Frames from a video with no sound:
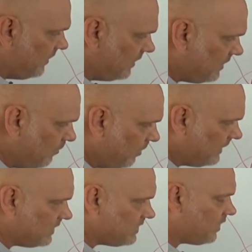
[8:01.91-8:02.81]
the
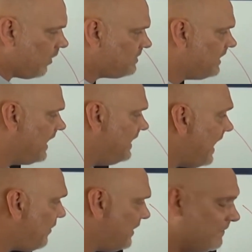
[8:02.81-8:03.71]
place of stops there.
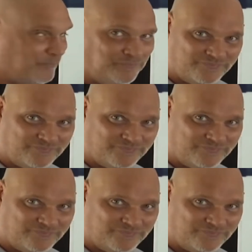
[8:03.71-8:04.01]
Now then,